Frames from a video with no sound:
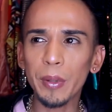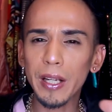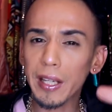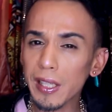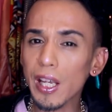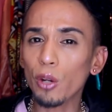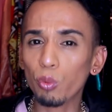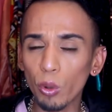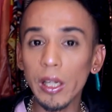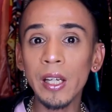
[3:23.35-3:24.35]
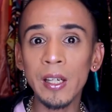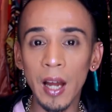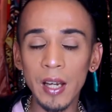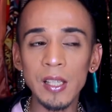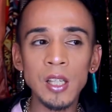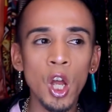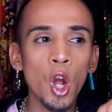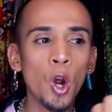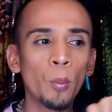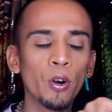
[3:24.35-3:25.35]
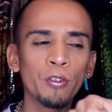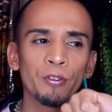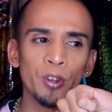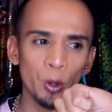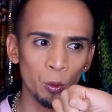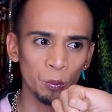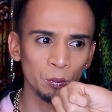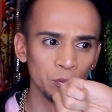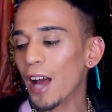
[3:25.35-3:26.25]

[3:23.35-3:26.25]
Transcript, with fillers: But it is a really nice perfume.